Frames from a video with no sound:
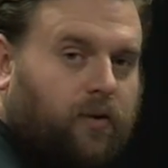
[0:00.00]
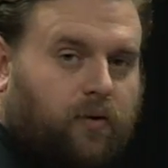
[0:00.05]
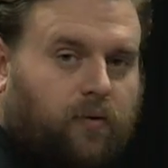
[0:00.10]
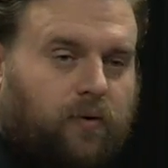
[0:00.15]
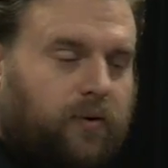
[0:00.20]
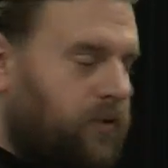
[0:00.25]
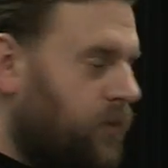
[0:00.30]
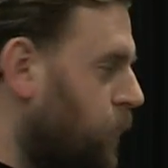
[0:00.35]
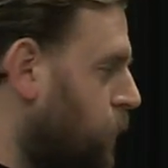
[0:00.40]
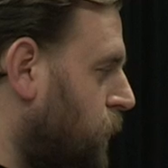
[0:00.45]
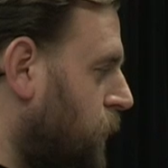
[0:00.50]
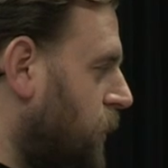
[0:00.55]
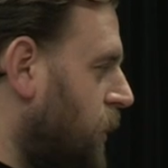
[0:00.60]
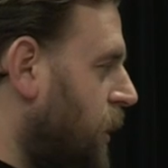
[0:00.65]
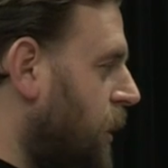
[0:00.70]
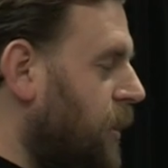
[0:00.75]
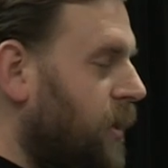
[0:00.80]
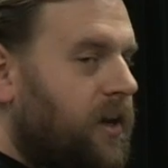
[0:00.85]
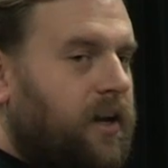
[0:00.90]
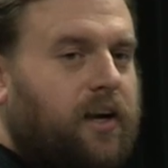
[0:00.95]
We're done with
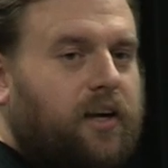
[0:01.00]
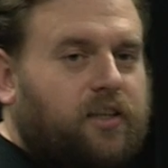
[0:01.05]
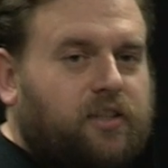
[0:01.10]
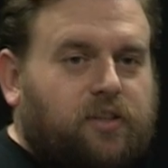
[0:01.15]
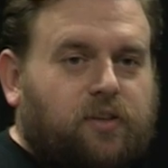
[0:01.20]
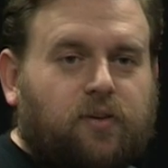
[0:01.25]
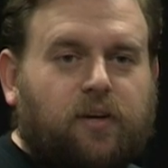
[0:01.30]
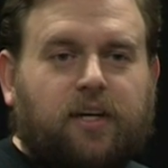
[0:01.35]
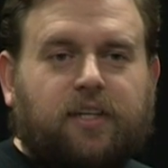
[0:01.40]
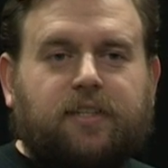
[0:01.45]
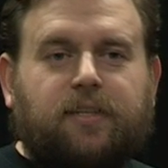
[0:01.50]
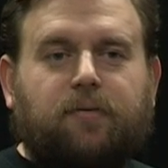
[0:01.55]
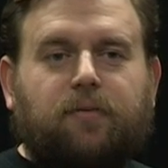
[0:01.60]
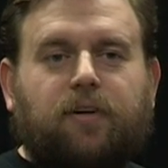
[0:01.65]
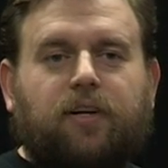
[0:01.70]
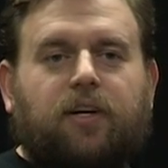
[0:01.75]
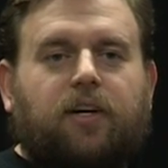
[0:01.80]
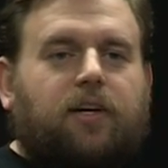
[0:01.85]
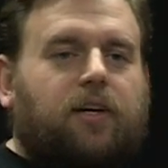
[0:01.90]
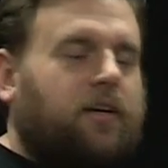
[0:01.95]
that. So next I'm going
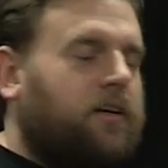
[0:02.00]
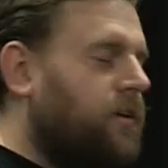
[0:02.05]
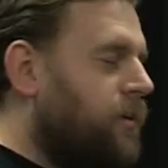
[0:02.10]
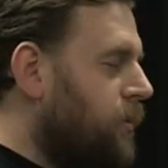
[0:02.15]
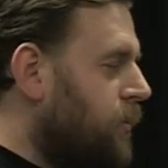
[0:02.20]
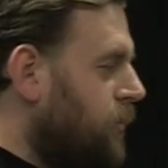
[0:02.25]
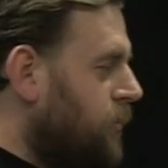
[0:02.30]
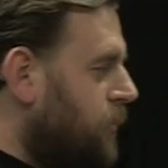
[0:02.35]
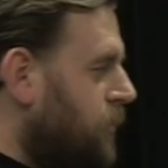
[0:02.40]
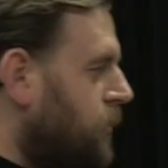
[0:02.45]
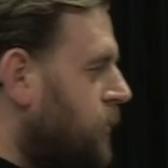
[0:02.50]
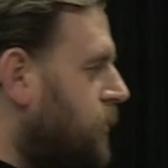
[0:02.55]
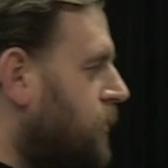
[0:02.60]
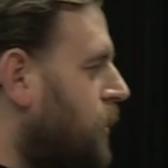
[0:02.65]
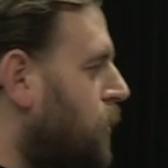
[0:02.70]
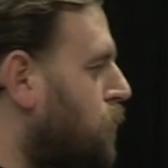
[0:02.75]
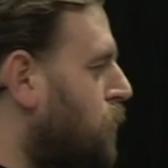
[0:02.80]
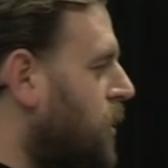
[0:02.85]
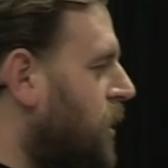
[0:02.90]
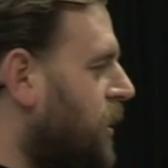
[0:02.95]
to
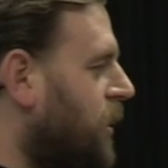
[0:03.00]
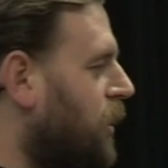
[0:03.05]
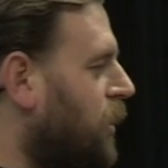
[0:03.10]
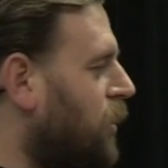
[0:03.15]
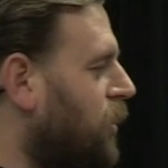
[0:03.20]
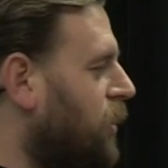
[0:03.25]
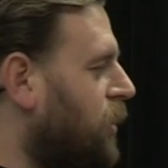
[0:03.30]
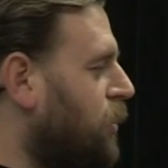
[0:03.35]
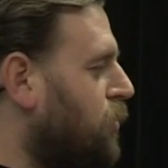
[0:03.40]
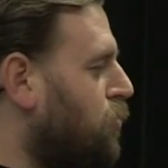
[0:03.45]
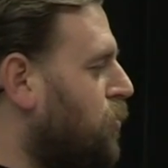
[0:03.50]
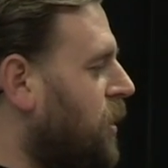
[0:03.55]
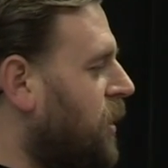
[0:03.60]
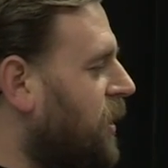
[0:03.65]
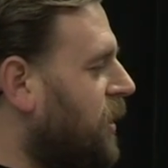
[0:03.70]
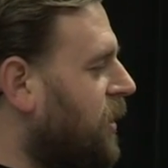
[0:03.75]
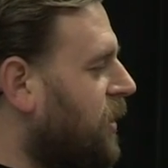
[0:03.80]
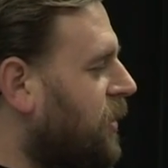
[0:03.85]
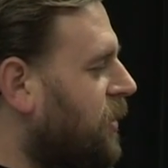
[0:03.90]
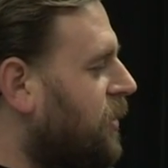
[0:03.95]
step back and look at the
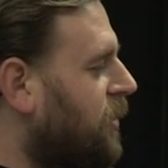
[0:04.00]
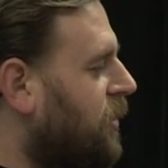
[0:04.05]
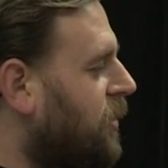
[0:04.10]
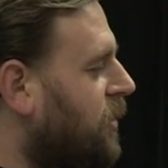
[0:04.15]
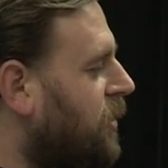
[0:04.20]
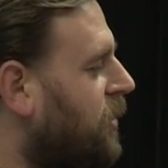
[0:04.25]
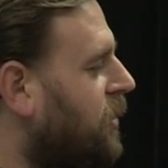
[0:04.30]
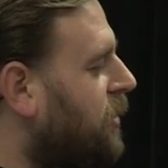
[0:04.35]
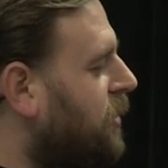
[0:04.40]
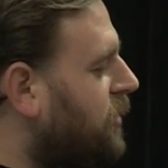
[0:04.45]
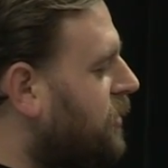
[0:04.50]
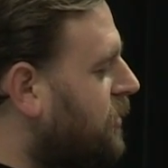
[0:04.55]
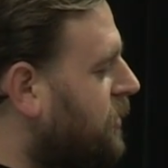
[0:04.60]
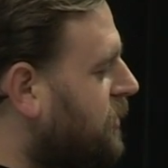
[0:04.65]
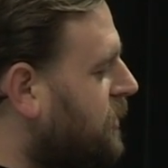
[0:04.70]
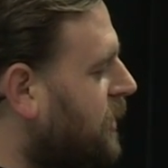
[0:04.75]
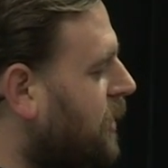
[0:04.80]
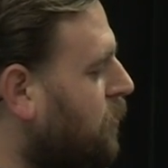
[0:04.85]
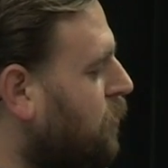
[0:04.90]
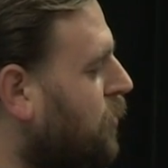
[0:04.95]
painting and
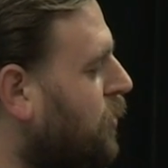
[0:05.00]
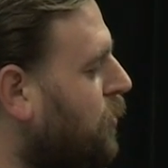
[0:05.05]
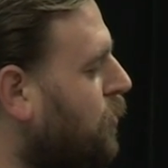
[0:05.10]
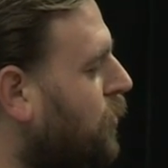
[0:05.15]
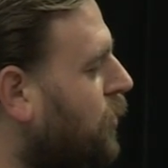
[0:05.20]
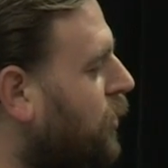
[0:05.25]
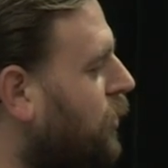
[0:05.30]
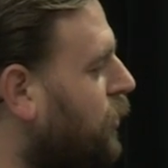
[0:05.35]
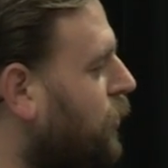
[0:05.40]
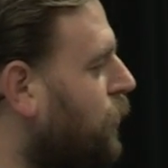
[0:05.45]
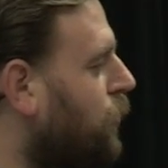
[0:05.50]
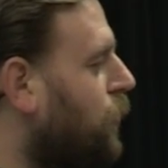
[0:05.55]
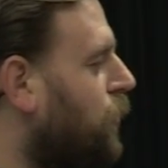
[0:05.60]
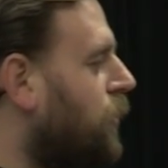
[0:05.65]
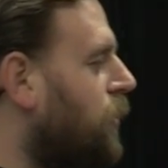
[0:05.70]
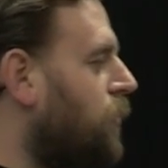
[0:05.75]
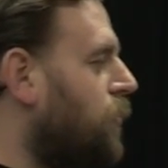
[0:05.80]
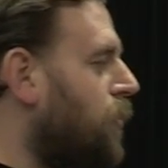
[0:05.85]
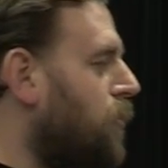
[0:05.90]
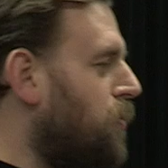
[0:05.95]
decide what I want to do with
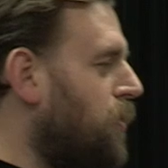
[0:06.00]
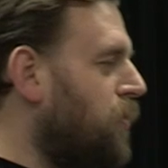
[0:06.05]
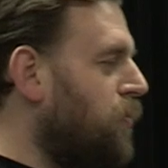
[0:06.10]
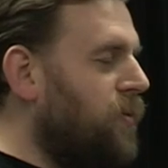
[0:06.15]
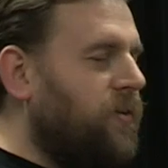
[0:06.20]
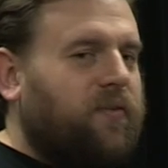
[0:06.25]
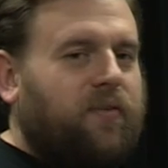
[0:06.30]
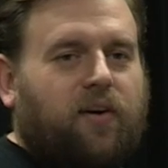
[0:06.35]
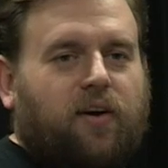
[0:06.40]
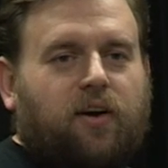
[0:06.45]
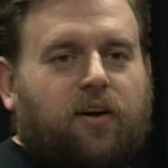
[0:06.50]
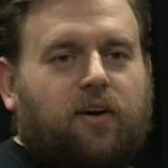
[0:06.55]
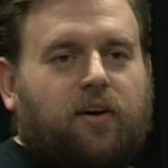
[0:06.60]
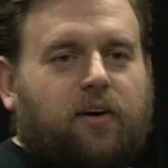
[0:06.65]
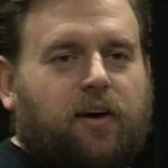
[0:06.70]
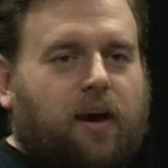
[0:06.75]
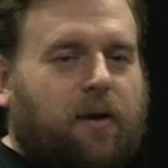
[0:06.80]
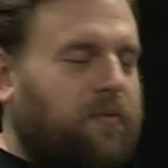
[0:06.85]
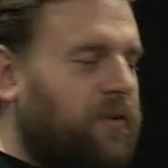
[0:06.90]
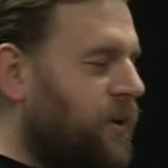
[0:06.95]
it.
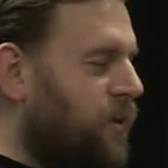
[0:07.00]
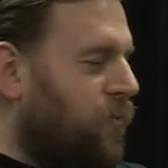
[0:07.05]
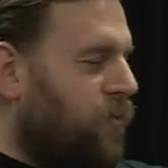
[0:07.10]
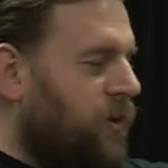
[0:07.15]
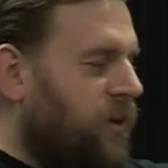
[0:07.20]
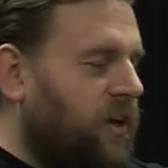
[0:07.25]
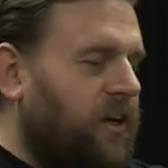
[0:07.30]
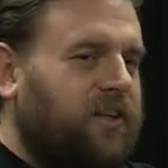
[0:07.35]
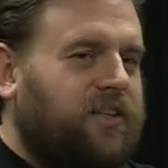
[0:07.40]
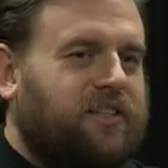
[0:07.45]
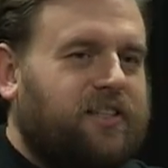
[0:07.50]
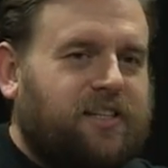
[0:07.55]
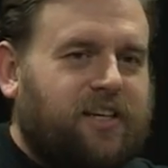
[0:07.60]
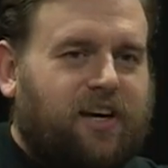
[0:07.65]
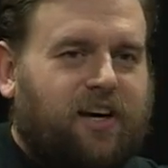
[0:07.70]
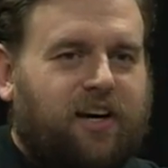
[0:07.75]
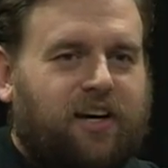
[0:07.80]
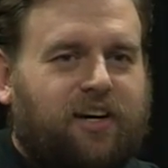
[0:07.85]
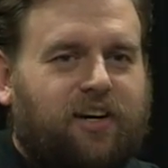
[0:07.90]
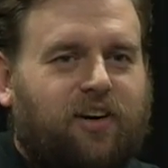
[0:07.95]
I mean, if we could just
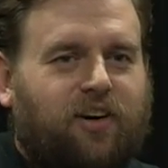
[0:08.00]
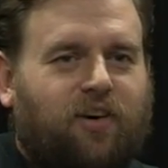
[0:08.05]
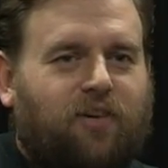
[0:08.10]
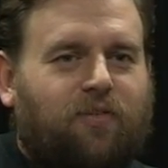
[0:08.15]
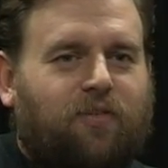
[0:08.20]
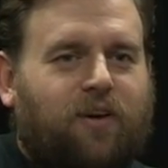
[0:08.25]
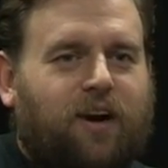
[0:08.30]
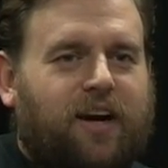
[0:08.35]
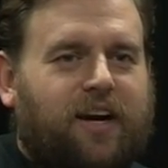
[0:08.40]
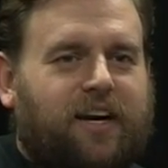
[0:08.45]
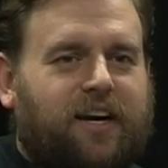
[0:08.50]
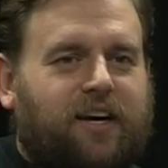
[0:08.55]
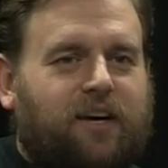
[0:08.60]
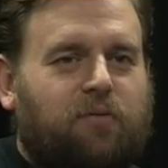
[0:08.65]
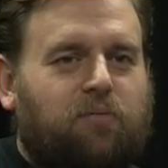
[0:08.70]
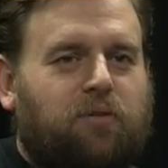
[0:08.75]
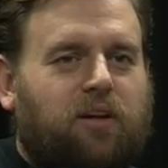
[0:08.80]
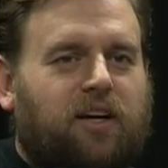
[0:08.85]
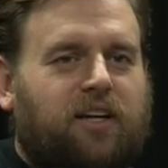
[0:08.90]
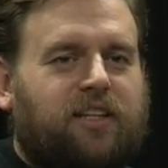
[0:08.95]
cut it off right here,
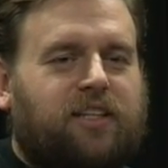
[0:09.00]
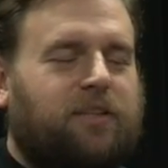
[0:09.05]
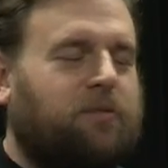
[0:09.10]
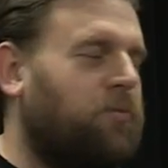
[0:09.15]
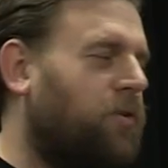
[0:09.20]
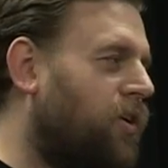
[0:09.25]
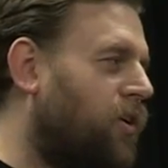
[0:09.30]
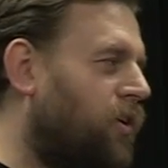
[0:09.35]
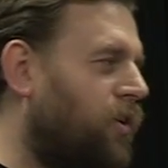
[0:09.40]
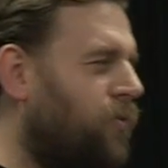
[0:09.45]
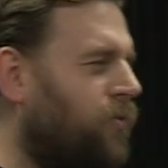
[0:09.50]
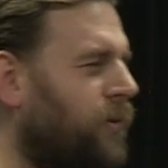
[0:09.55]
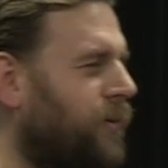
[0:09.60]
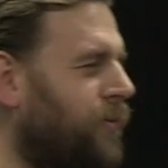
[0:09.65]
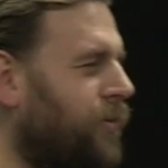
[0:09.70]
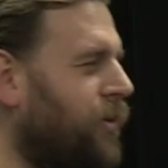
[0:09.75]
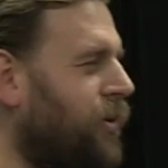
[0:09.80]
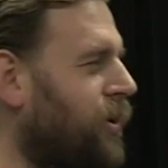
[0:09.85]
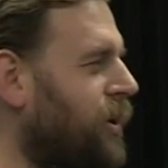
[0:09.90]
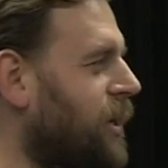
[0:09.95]
block this part off, we've
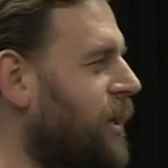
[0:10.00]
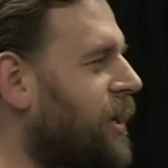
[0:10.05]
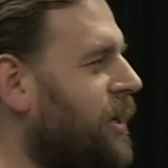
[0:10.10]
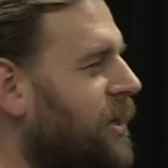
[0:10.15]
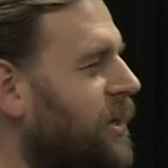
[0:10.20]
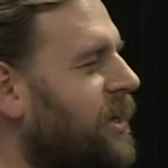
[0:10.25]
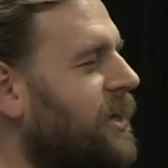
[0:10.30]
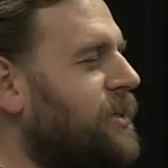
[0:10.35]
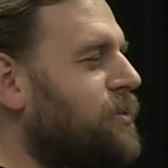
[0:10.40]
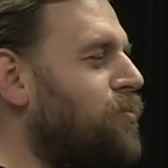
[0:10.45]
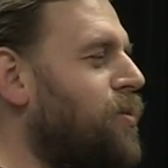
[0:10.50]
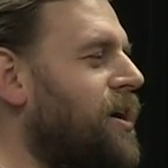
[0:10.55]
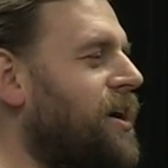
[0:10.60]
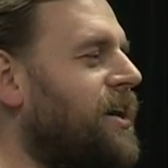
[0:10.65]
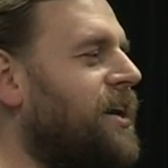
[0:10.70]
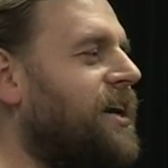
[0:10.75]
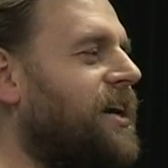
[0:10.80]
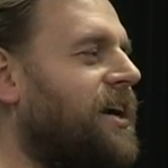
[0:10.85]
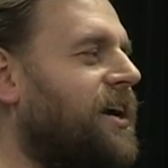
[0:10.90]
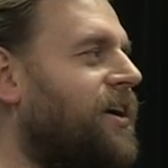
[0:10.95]
already got a nice
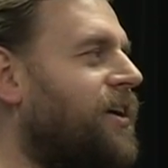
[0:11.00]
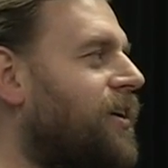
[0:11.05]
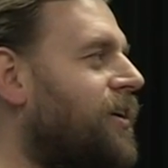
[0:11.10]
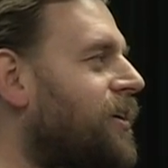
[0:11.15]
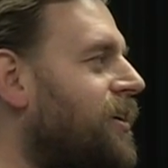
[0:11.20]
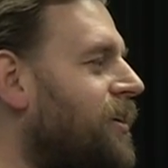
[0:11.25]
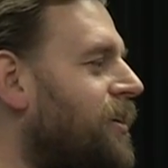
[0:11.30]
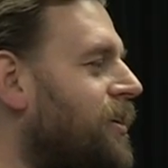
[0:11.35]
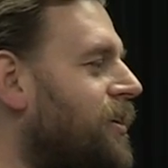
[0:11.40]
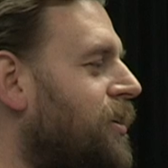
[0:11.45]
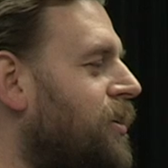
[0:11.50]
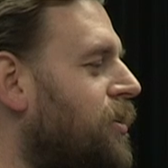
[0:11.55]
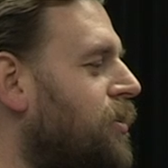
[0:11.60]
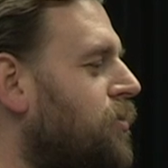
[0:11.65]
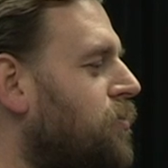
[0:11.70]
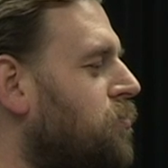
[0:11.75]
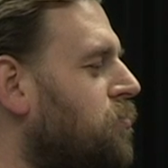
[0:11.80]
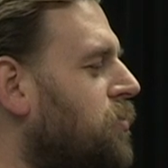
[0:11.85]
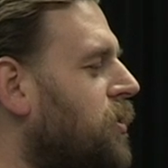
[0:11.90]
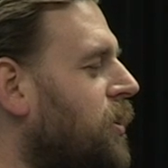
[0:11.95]
painting here.
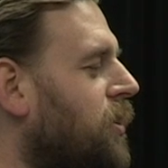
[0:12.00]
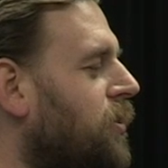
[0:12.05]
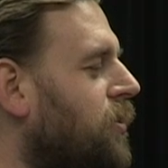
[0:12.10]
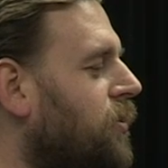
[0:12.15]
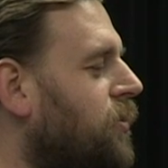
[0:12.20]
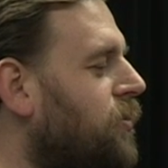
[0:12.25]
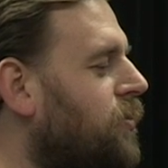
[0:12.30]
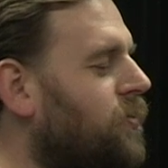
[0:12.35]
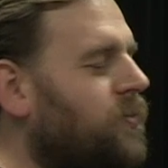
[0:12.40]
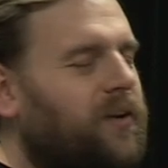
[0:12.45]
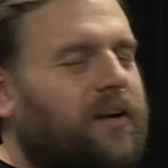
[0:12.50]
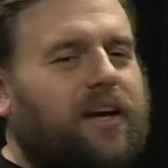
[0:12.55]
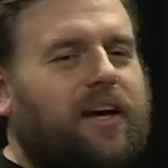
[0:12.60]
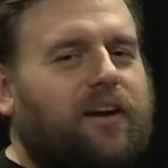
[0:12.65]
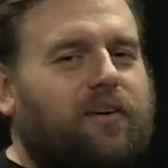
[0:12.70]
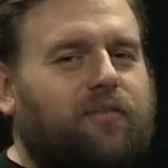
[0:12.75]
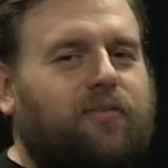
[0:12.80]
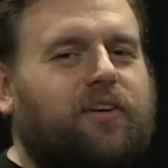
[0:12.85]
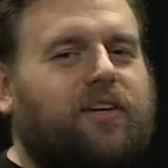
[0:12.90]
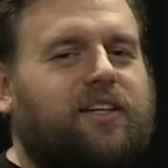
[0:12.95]
But we got
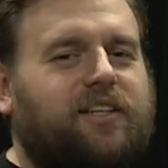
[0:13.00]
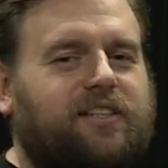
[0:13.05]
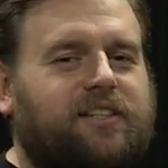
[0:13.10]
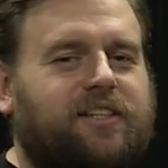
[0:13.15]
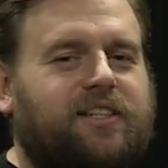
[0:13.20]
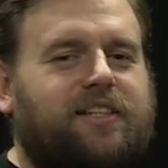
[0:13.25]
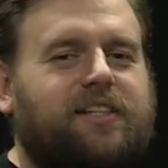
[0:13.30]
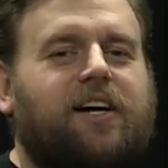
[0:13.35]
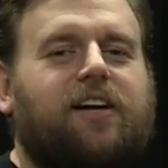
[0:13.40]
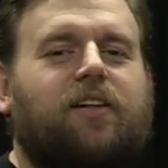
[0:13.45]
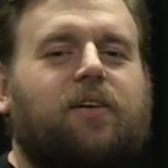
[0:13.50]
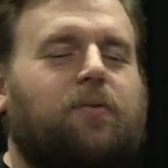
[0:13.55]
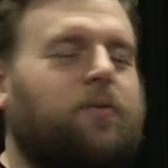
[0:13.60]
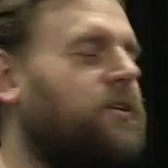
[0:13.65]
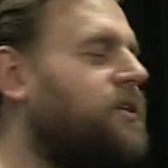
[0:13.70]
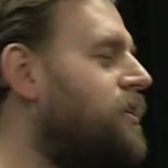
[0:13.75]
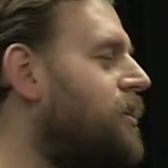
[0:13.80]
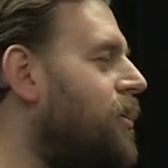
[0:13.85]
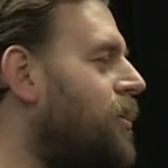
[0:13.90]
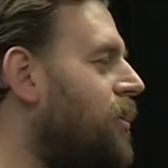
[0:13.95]
to finish this now that we
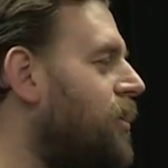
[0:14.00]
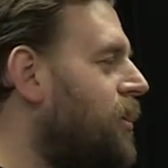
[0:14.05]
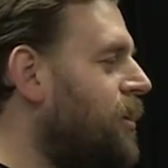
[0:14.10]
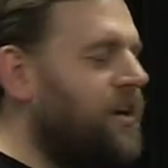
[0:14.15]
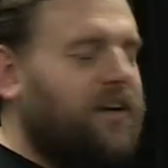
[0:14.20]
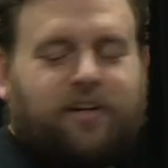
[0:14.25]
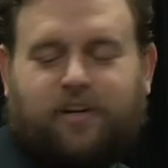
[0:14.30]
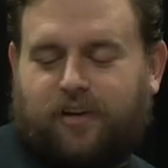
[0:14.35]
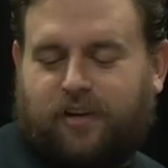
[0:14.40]
started it.